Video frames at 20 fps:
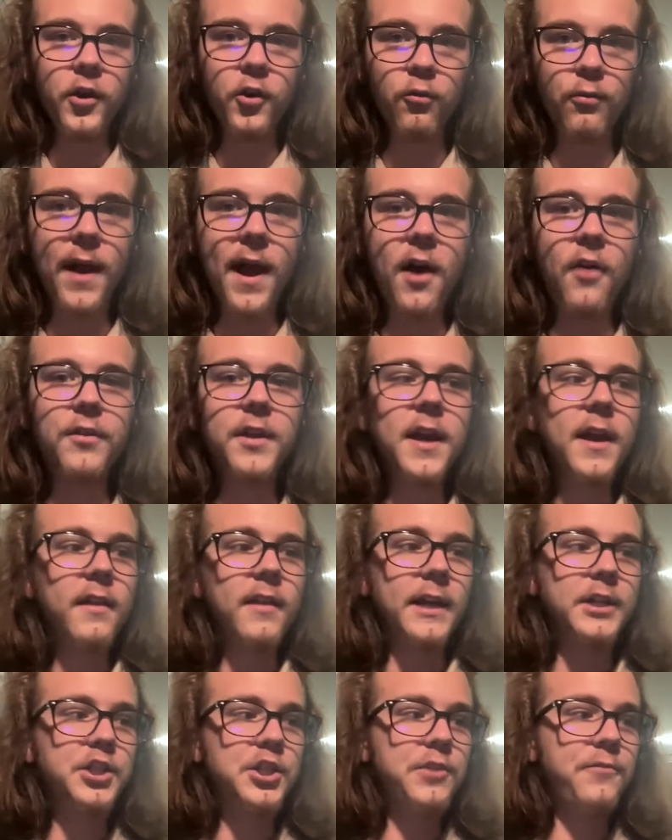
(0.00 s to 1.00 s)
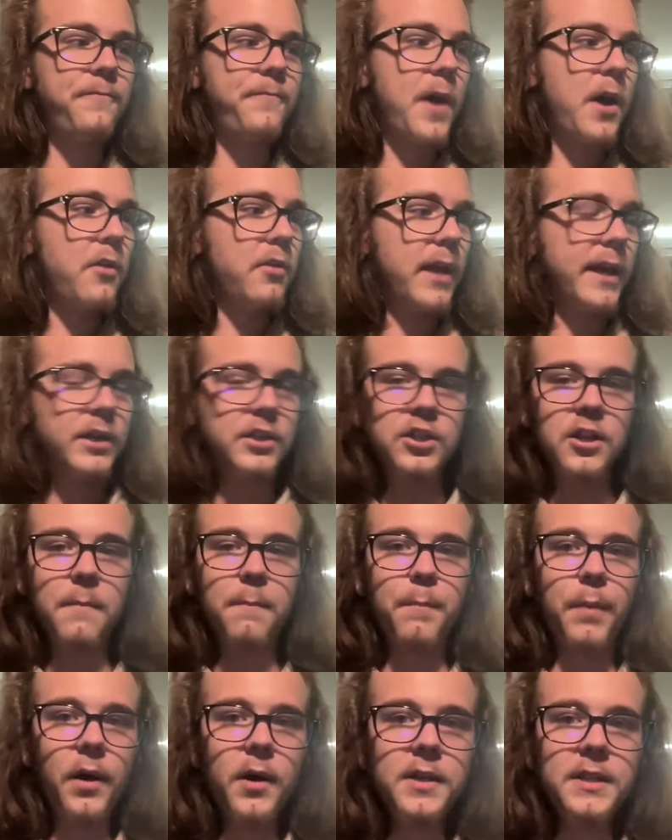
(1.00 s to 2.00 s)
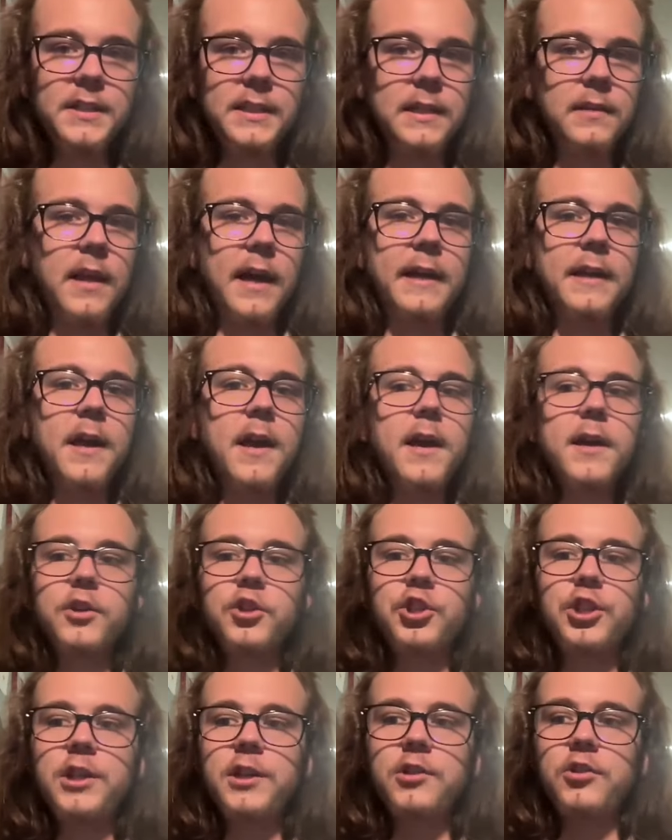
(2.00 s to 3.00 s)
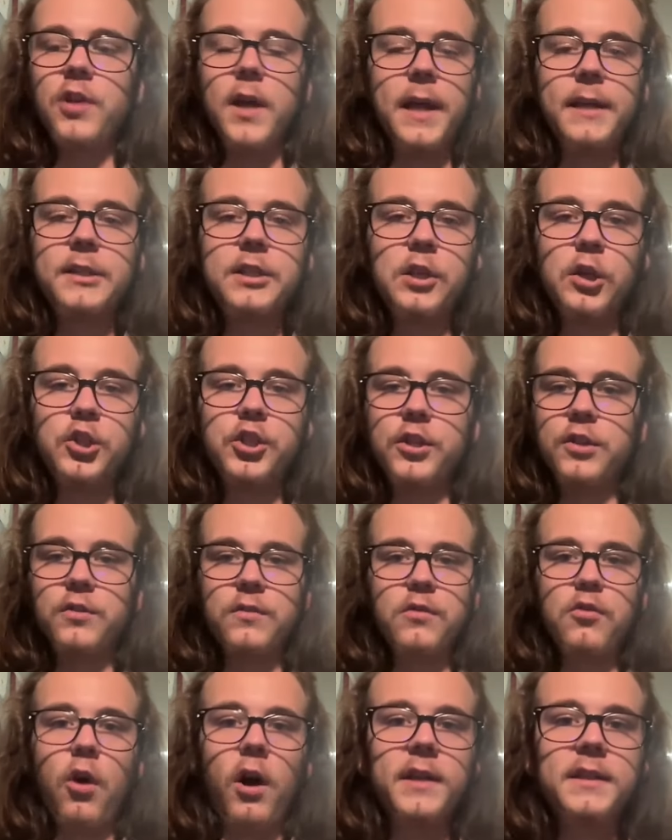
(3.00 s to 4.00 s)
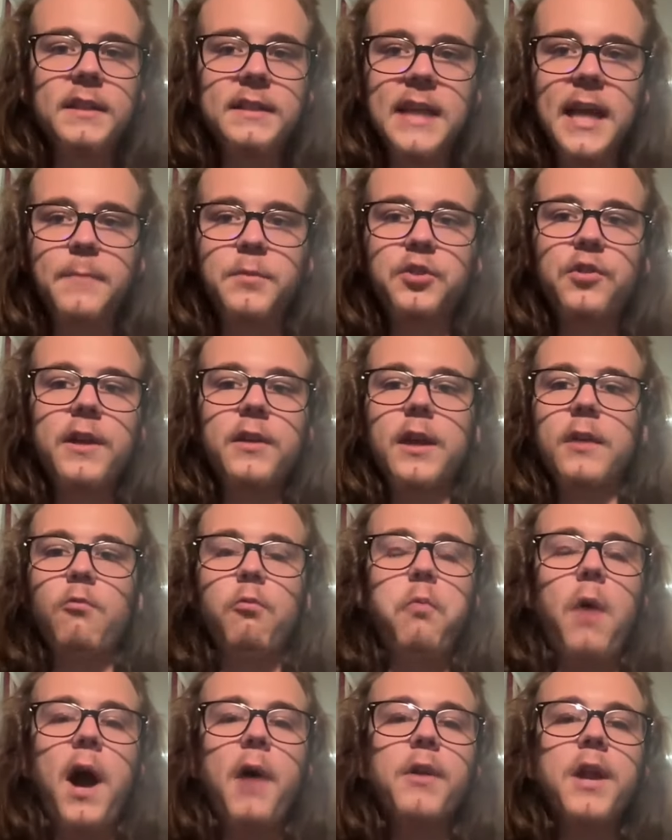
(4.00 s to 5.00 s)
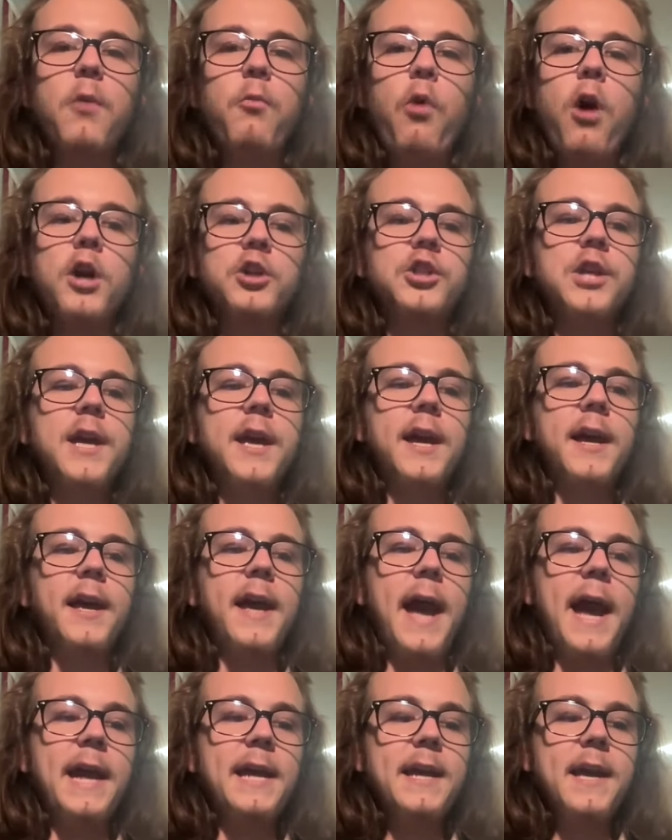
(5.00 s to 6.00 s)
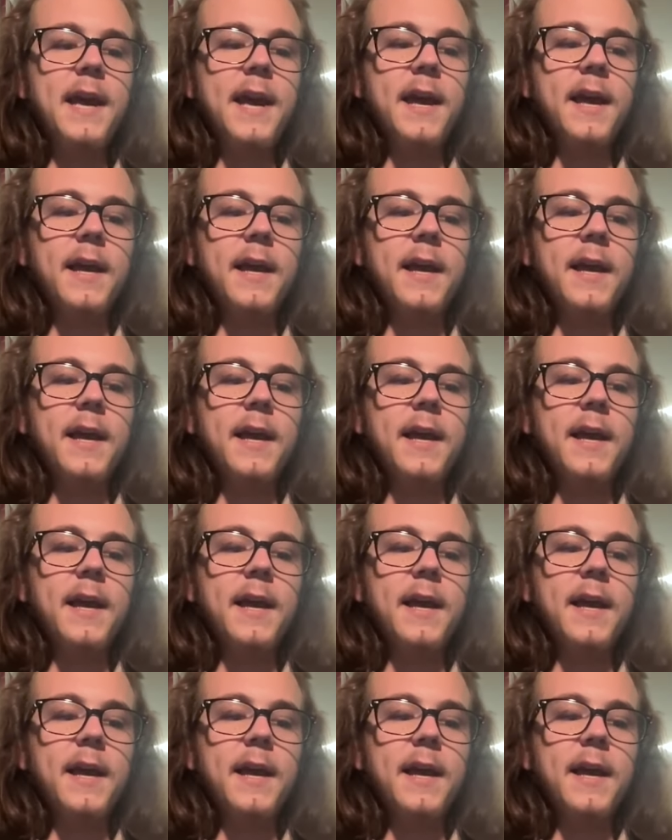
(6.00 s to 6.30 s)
the ground, like, she felt like some pussy. Like, it's just not the same strength. Like, why would I watch a